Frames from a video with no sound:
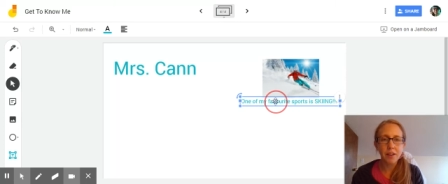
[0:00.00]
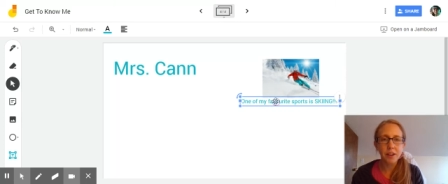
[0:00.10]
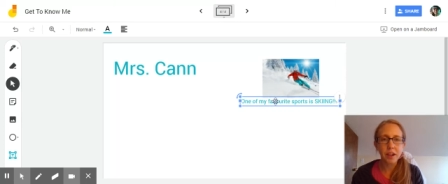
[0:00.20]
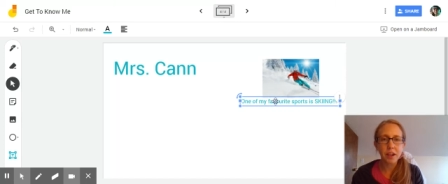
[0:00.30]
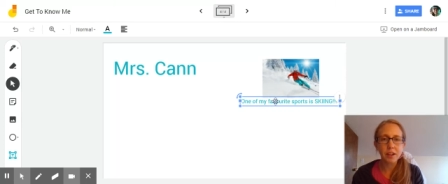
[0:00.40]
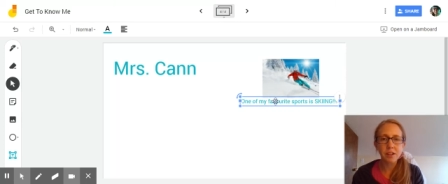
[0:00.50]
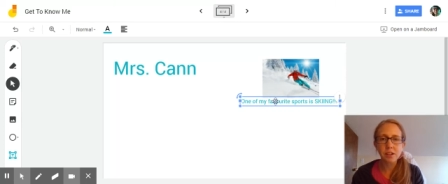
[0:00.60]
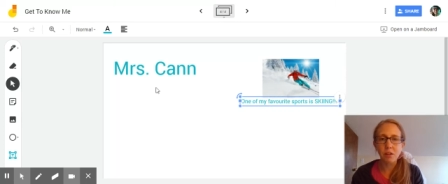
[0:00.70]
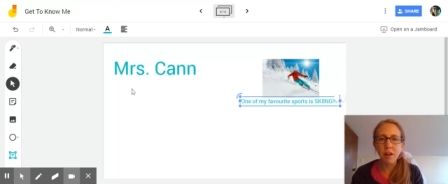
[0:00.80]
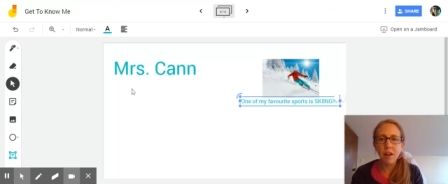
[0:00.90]
Okay,
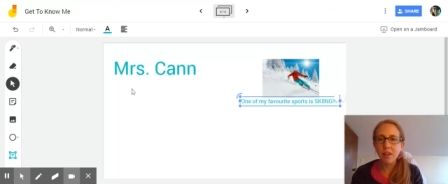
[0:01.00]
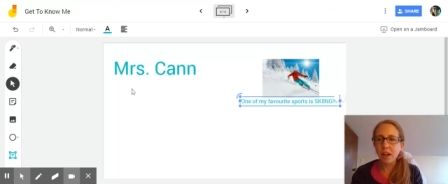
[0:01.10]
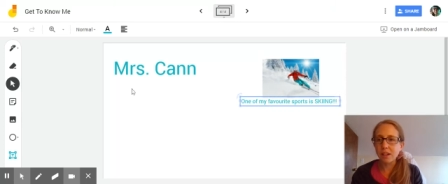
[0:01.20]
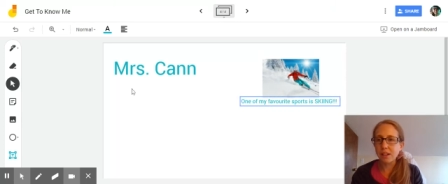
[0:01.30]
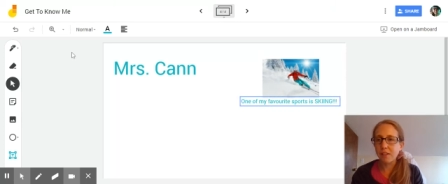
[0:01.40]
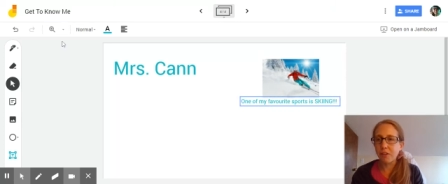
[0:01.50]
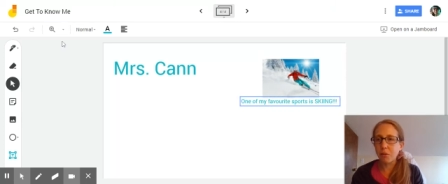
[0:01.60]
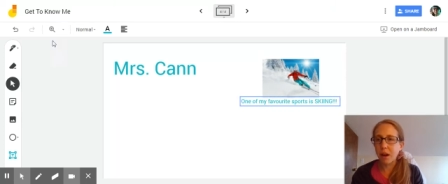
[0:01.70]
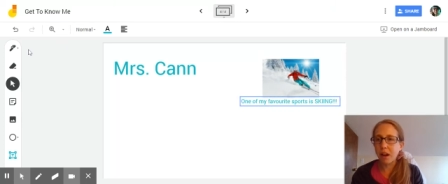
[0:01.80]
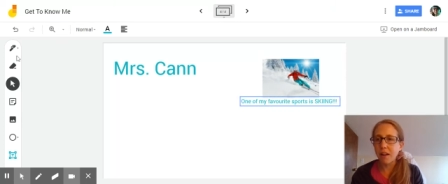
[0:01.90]
so that's a different
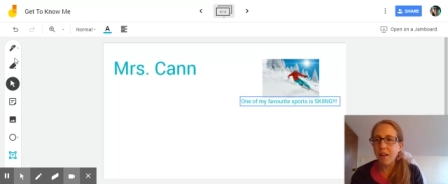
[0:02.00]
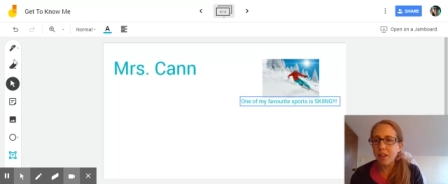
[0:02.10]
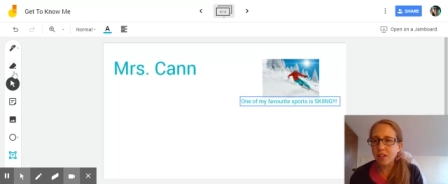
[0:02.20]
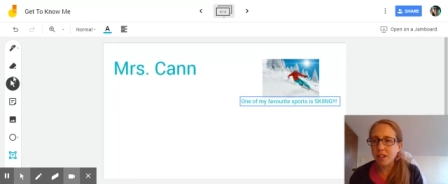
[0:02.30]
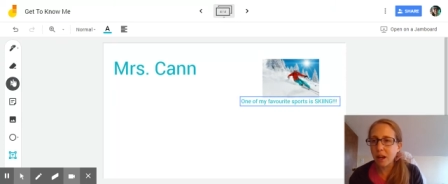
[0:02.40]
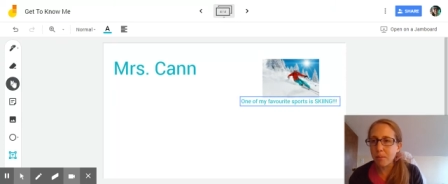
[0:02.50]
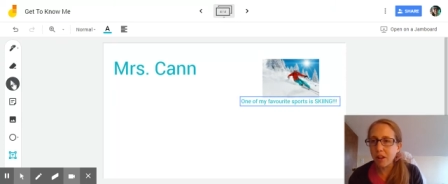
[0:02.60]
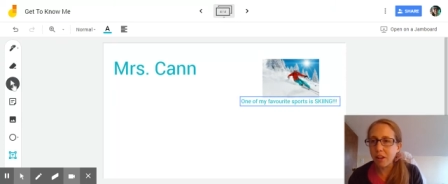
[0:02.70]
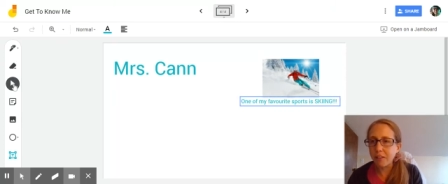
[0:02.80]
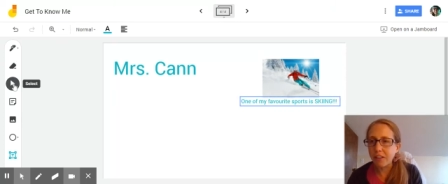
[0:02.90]
way. There's a couple
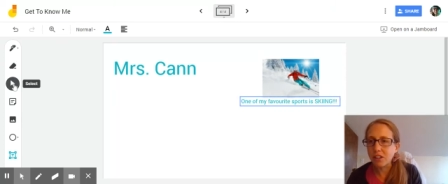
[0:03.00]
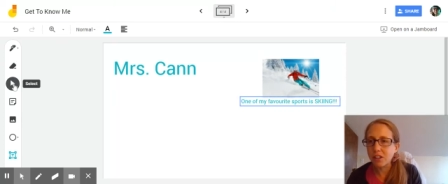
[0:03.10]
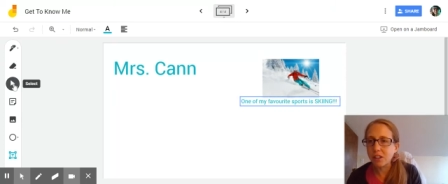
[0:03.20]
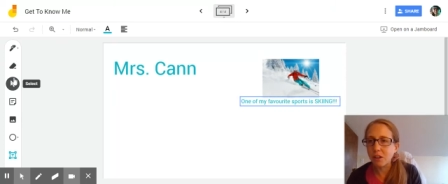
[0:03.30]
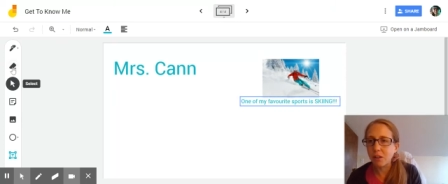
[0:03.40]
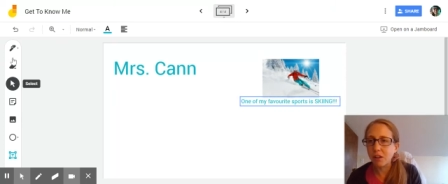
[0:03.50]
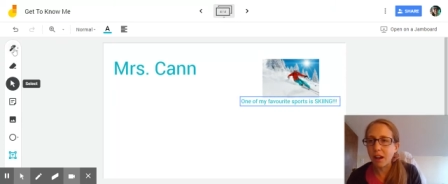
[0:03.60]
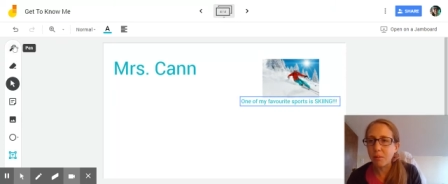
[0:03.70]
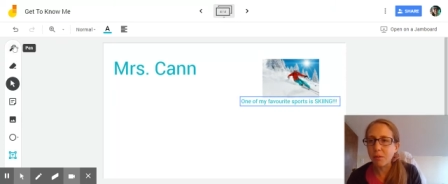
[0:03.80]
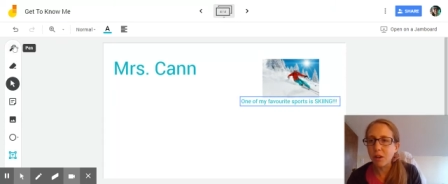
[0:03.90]
other features. So, okay,
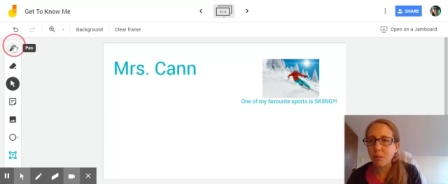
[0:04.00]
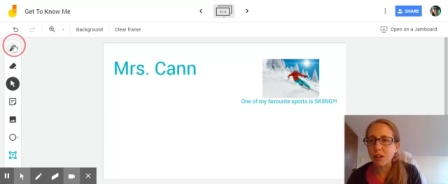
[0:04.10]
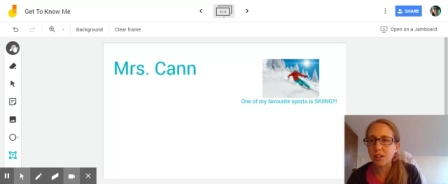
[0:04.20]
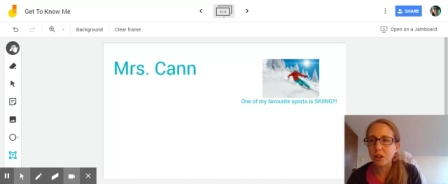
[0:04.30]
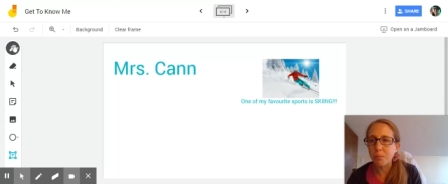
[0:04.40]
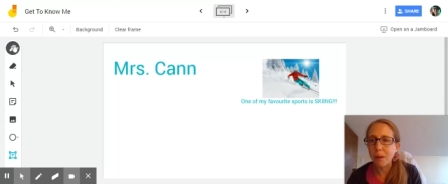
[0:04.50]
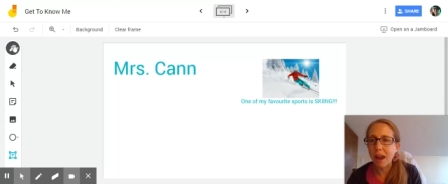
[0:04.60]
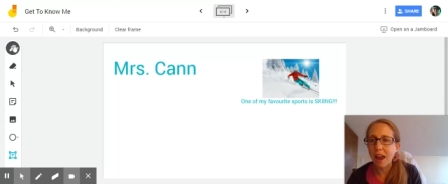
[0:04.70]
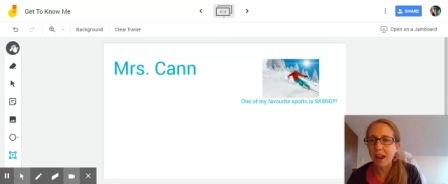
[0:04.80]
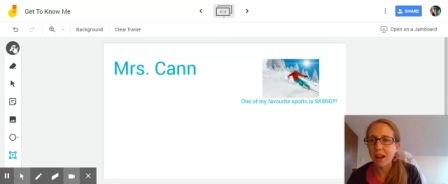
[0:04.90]
up top here's your pen.